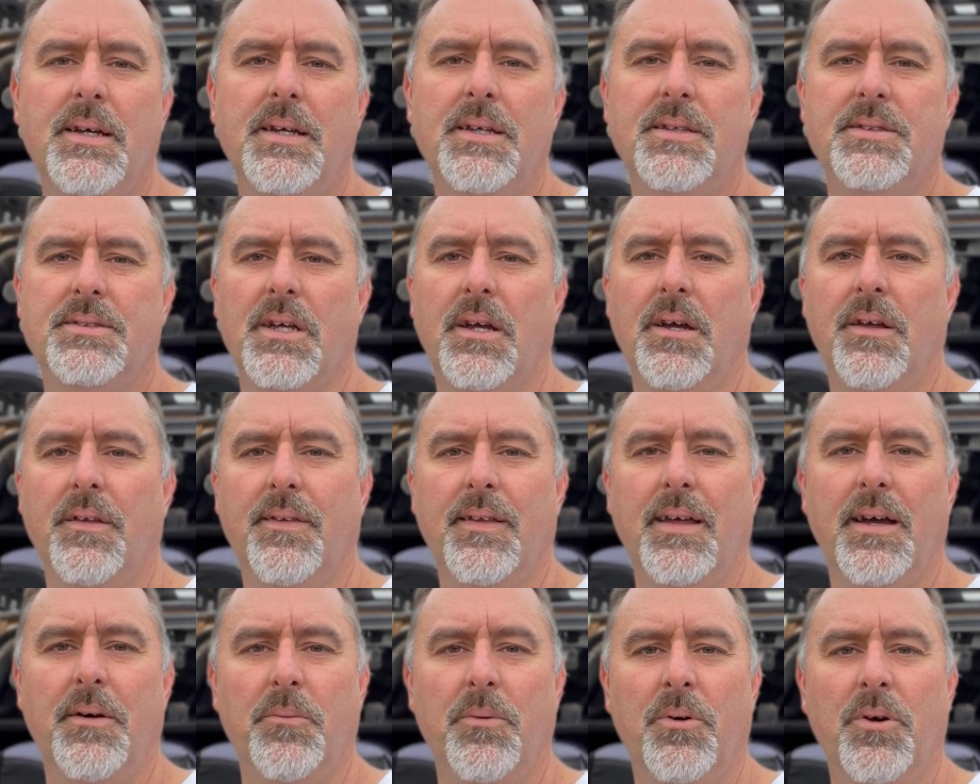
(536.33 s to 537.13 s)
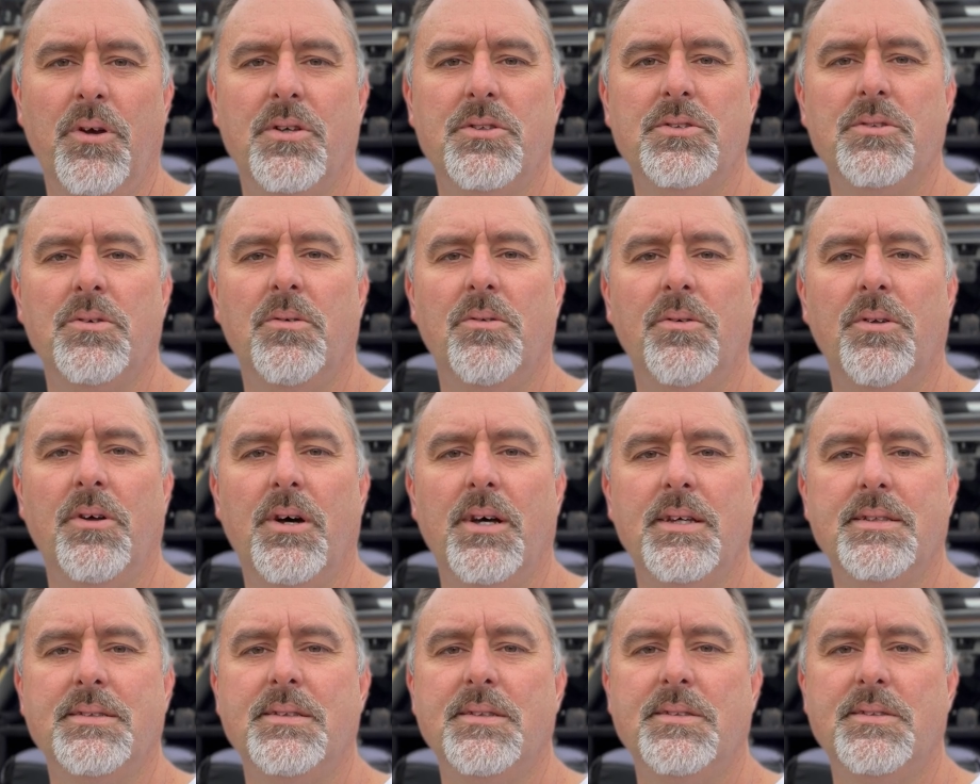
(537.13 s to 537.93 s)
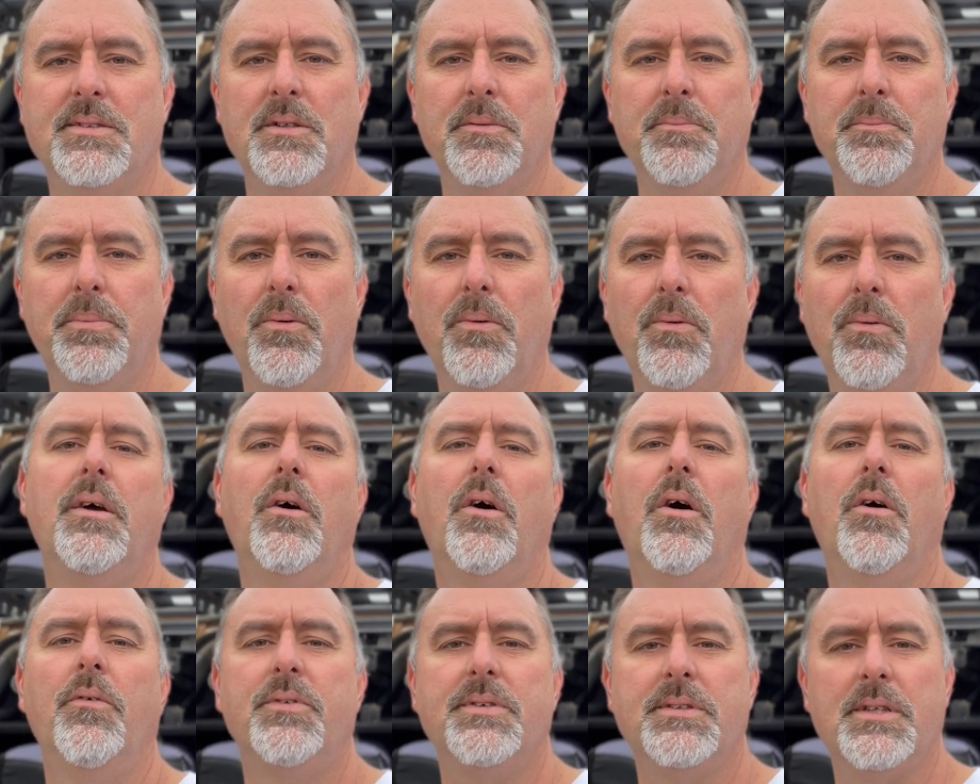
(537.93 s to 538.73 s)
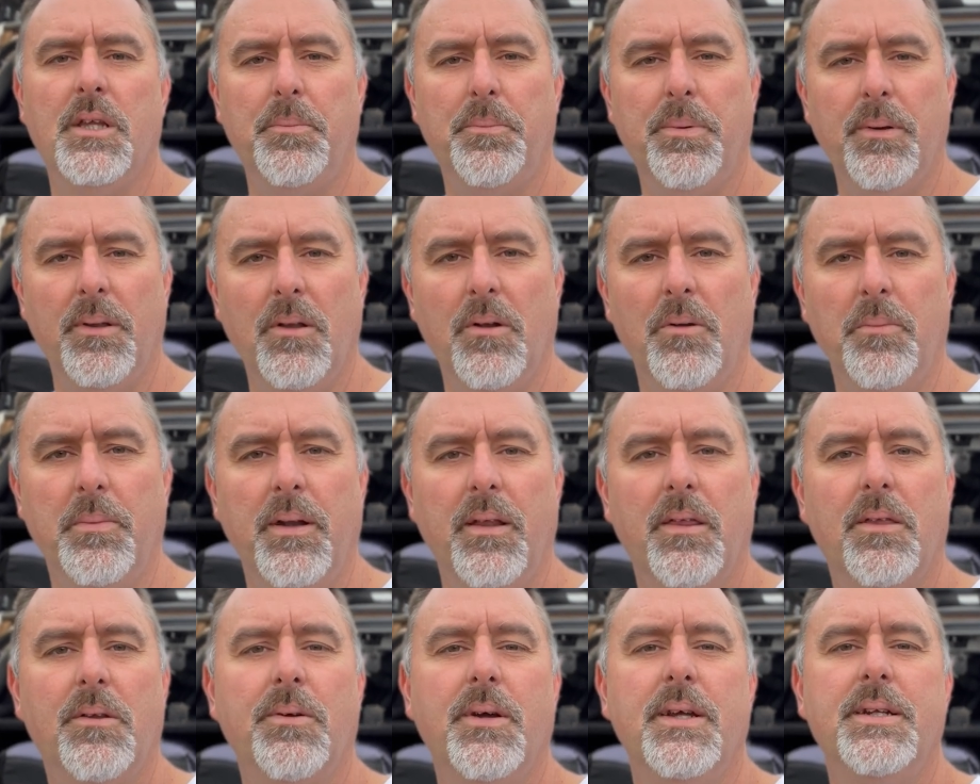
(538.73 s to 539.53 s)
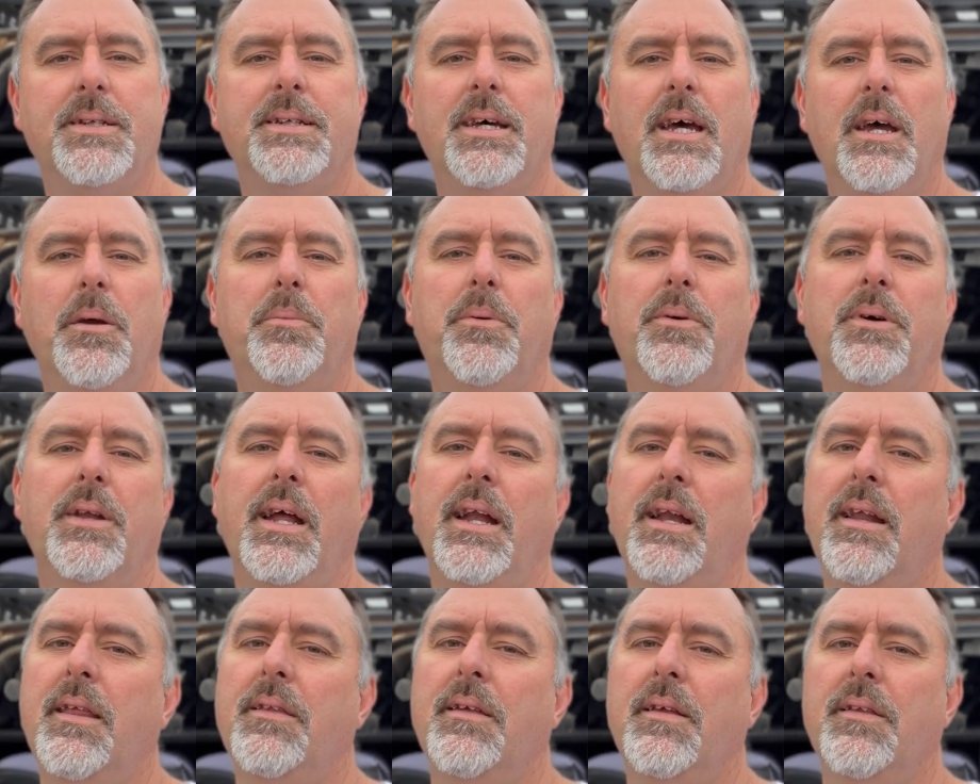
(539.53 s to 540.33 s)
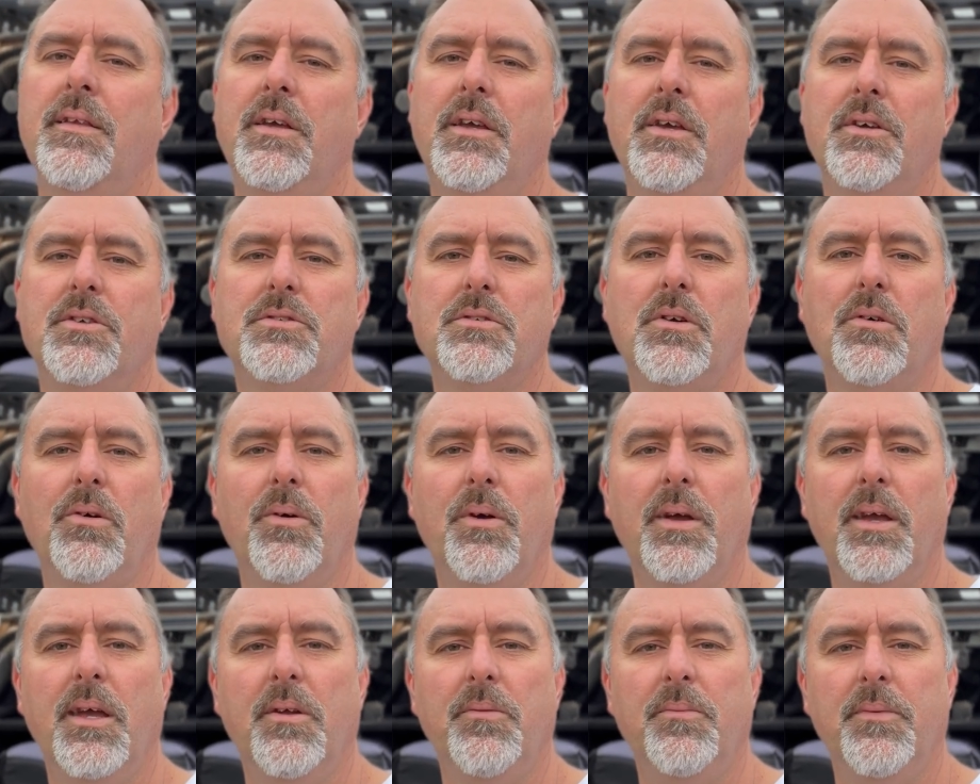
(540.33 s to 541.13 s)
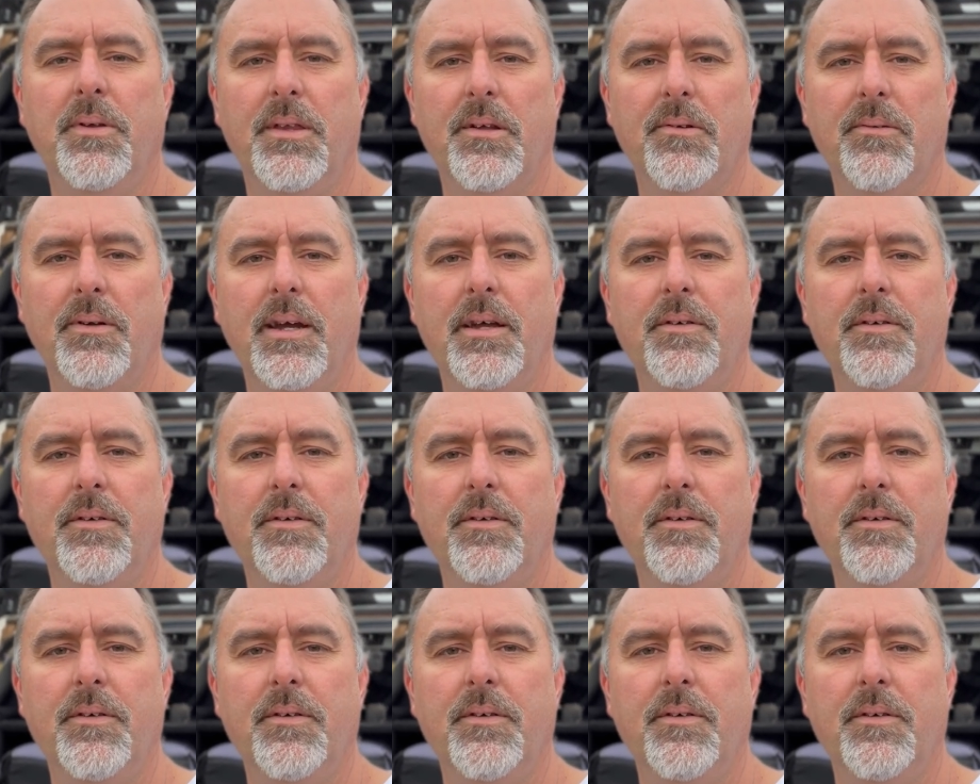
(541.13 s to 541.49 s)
So that works all nice and simple. Obviously put a little bit of thread tape on anything that you're screwing in with your air